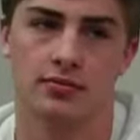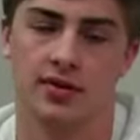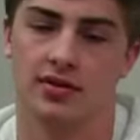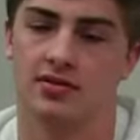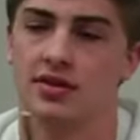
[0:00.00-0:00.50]

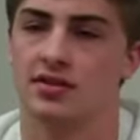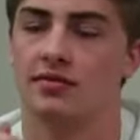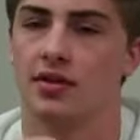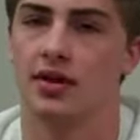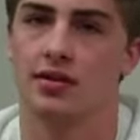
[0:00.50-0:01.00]
5th, 6th, 7th,
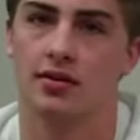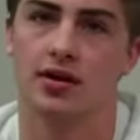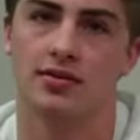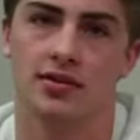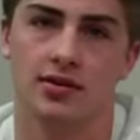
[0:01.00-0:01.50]
and 8th
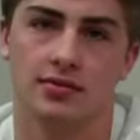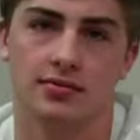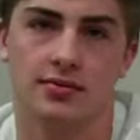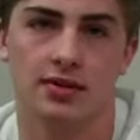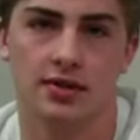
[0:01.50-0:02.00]
grade, so
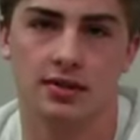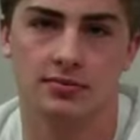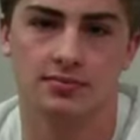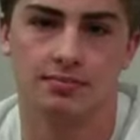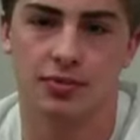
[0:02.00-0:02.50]

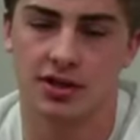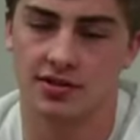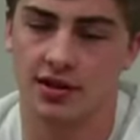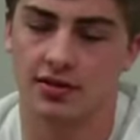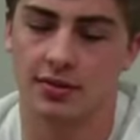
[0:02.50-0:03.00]

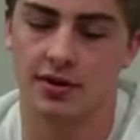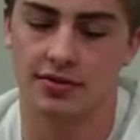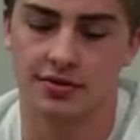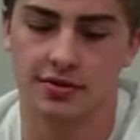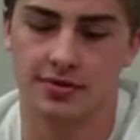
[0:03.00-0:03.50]
basically only middle
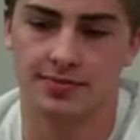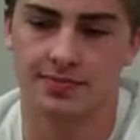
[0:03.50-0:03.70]
school.